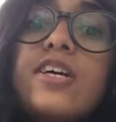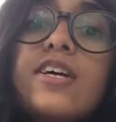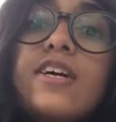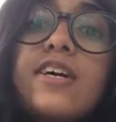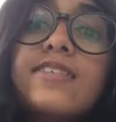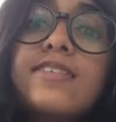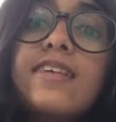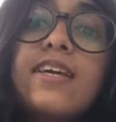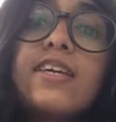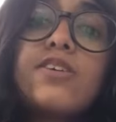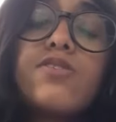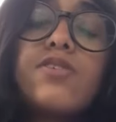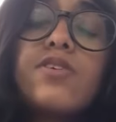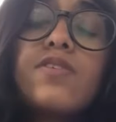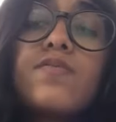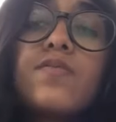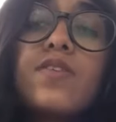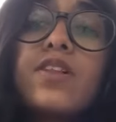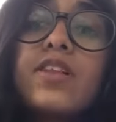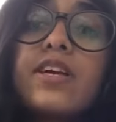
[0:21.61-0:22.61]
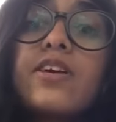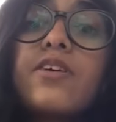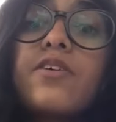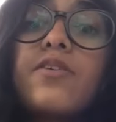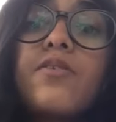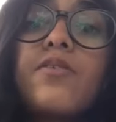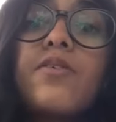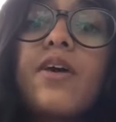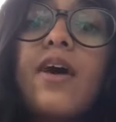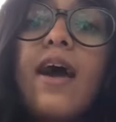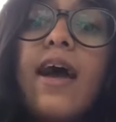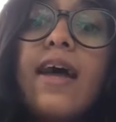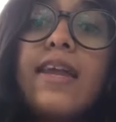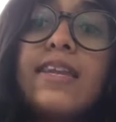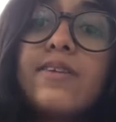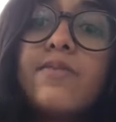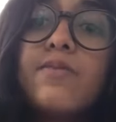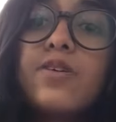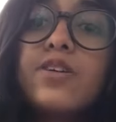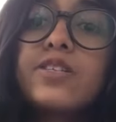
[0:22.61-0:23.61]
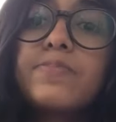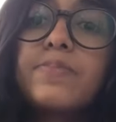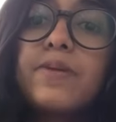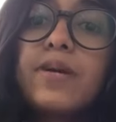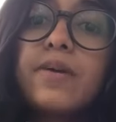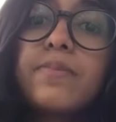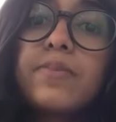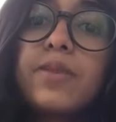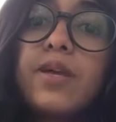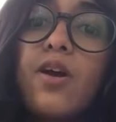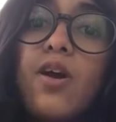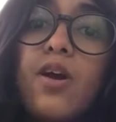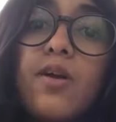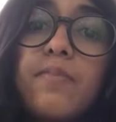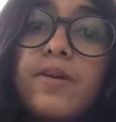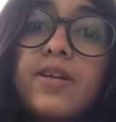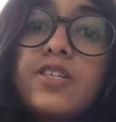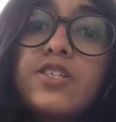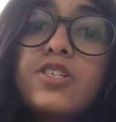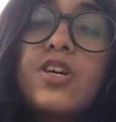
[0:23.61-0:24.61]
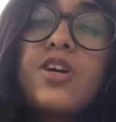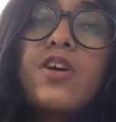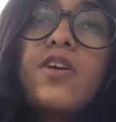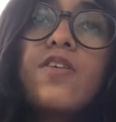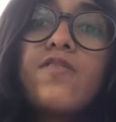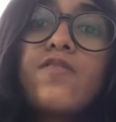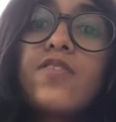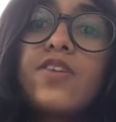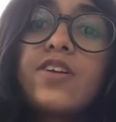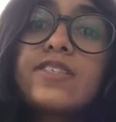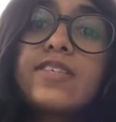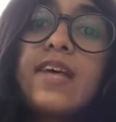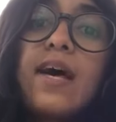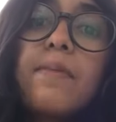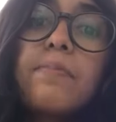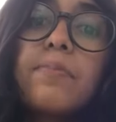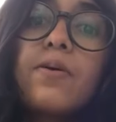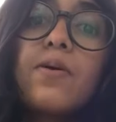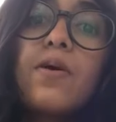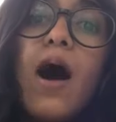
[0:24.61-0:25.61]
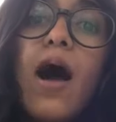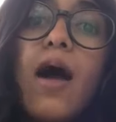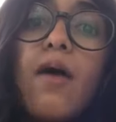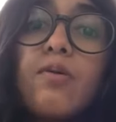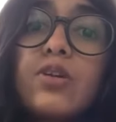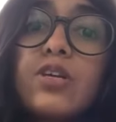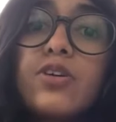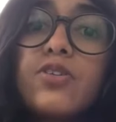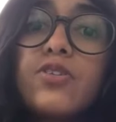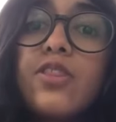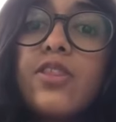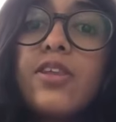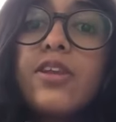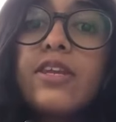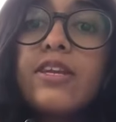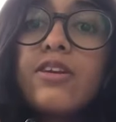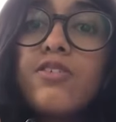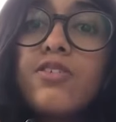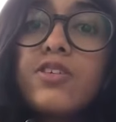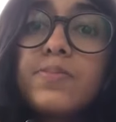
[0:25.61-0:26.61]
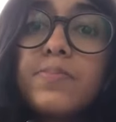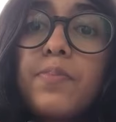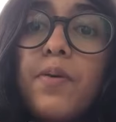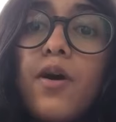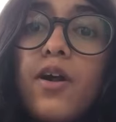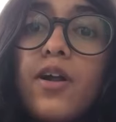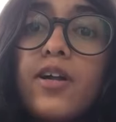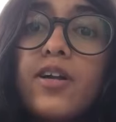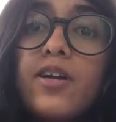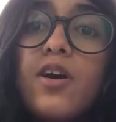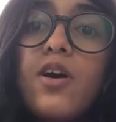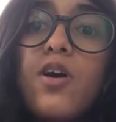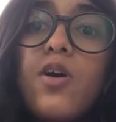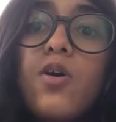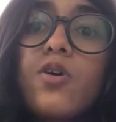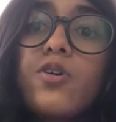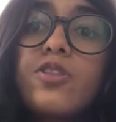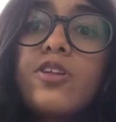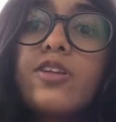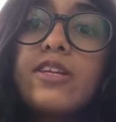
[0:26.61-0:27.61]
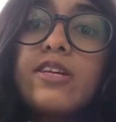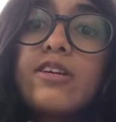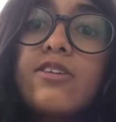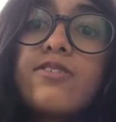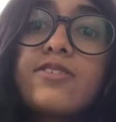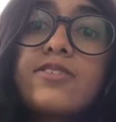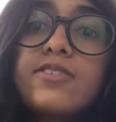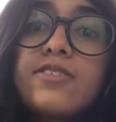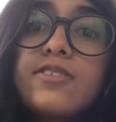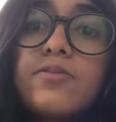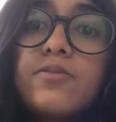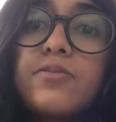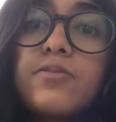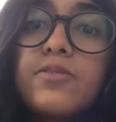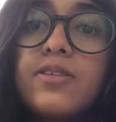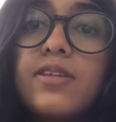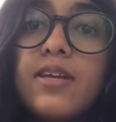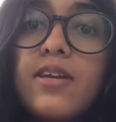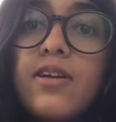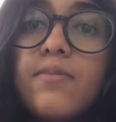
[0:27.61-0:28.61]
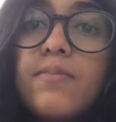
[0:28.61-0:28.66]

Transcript: is that you can really go anywhere to pick up the garbage. For example, I would go to the nearest park or the nearest school near